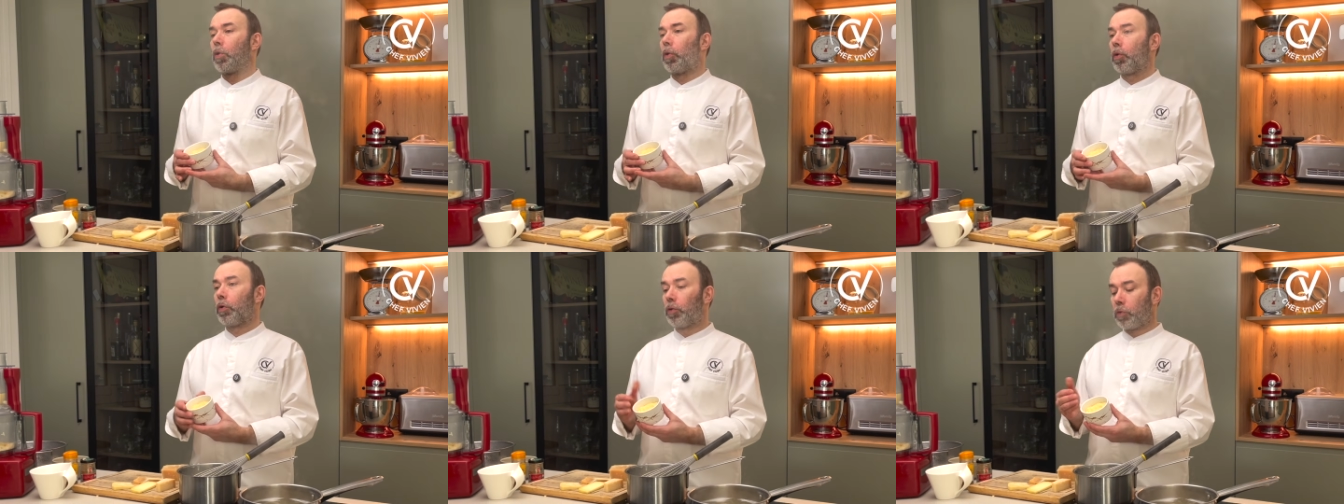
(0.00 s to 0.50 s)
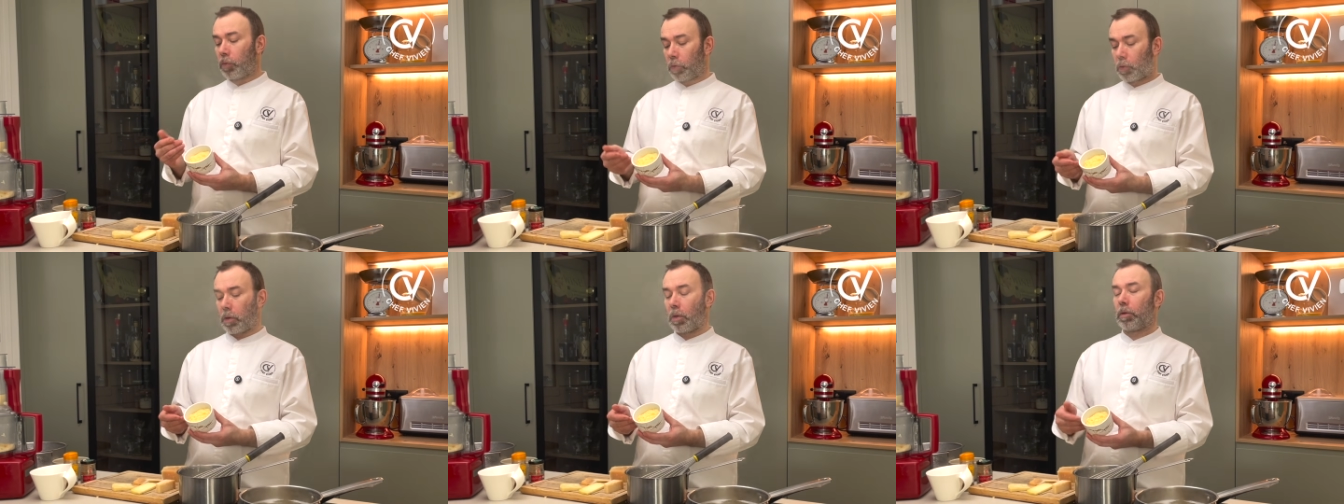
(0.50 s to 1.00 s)

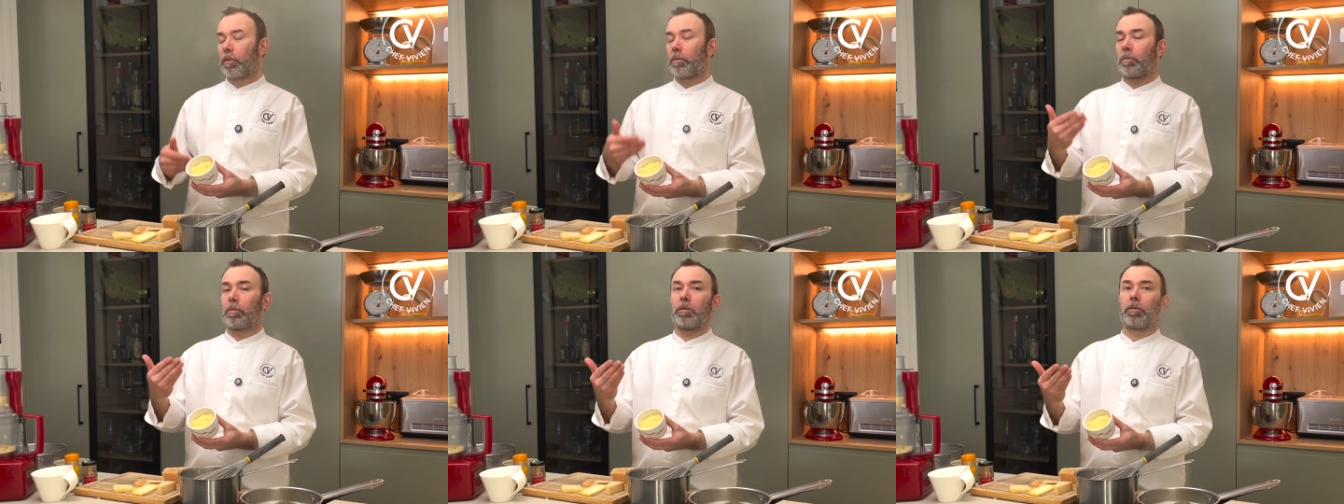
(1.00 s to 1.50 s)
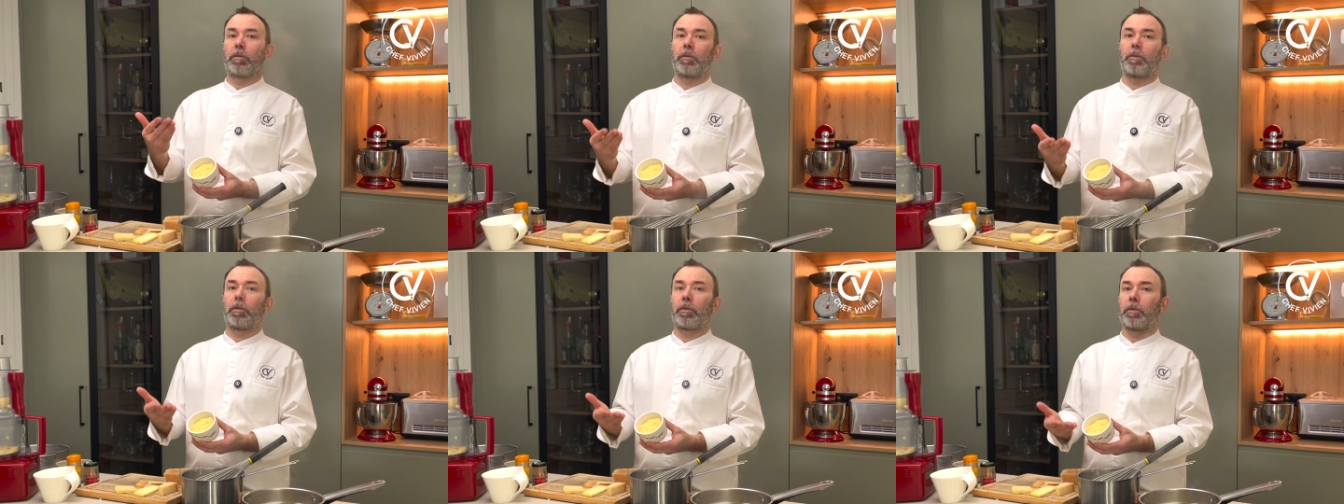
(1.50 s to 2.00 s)
usual
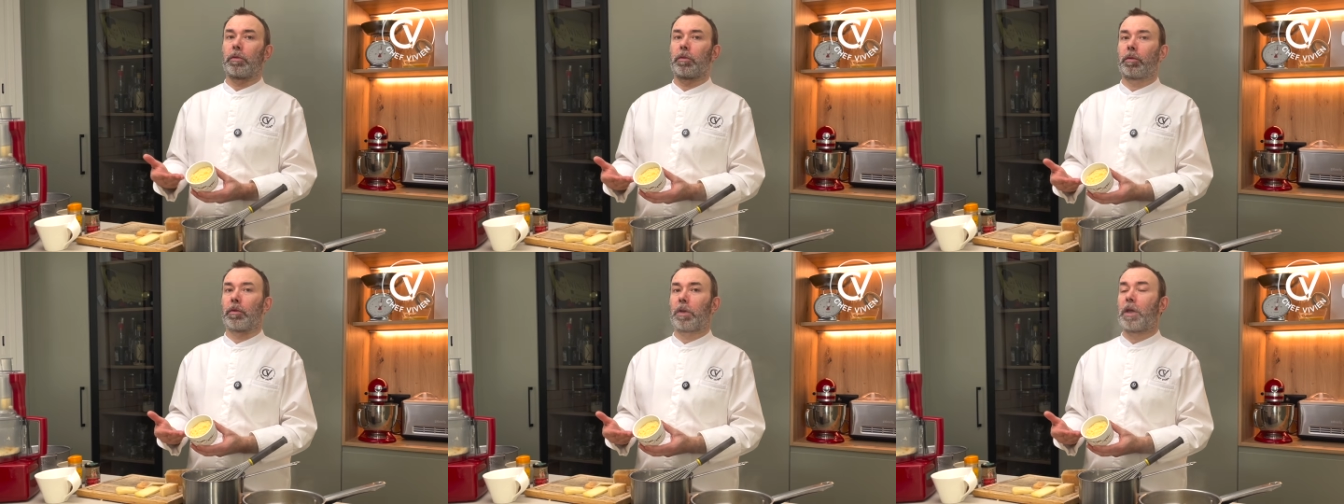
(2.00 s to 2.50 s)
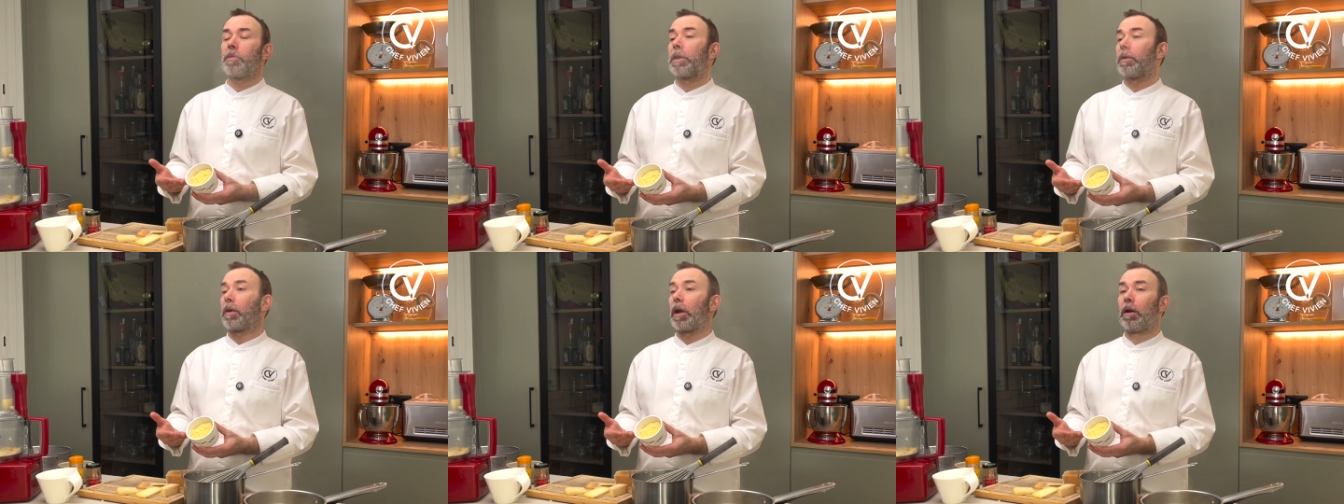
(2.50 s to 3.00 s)

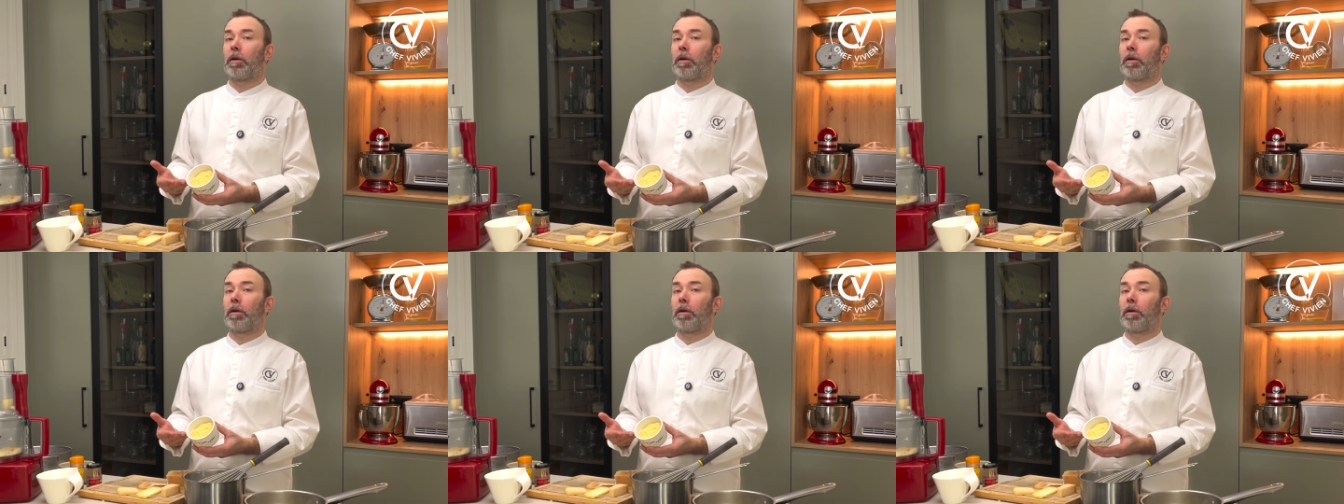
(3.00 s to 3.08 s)
Emmental